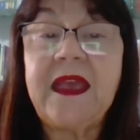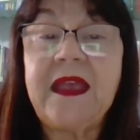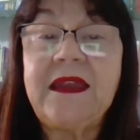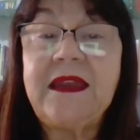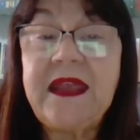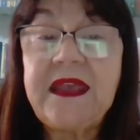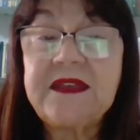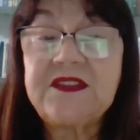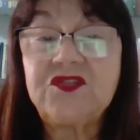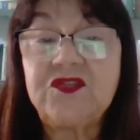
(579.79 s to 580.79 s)
linked
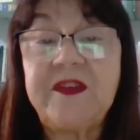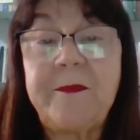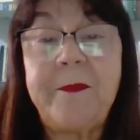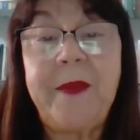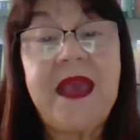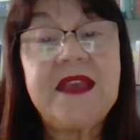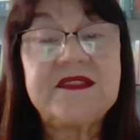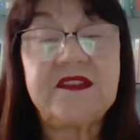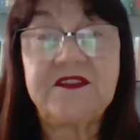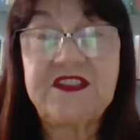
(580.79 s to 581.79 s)
to the past
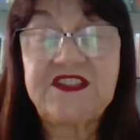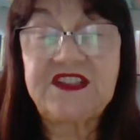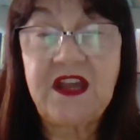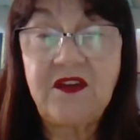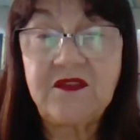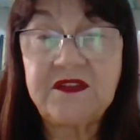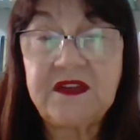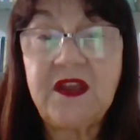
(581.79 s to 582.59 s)
of the town,